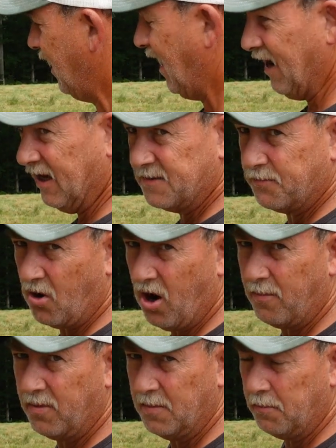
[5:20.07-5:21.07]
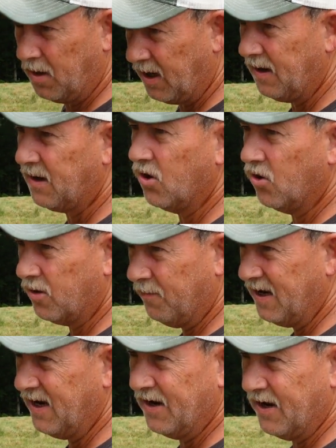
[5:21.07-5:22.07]
And it's probably going to
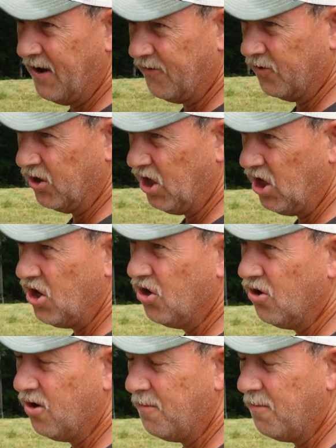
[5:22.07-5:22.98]
be another year